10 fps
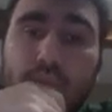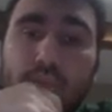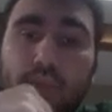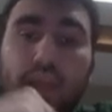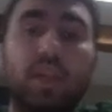
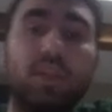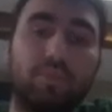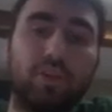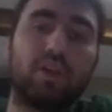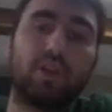And
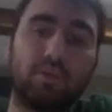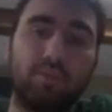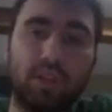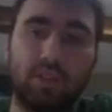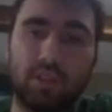bring our
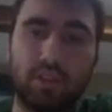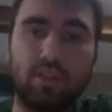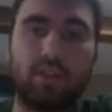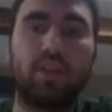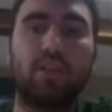piece
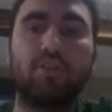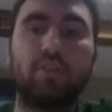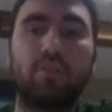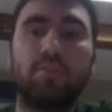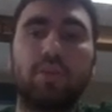that's kind of
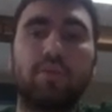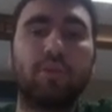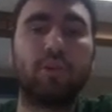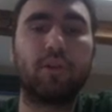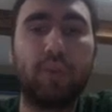loose on
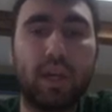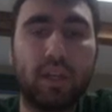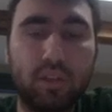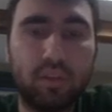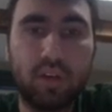b4
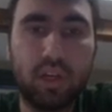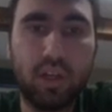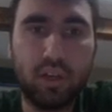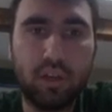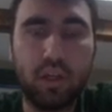back to a
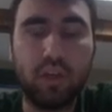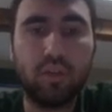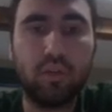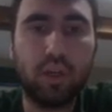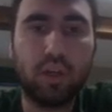nice
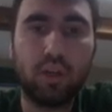square.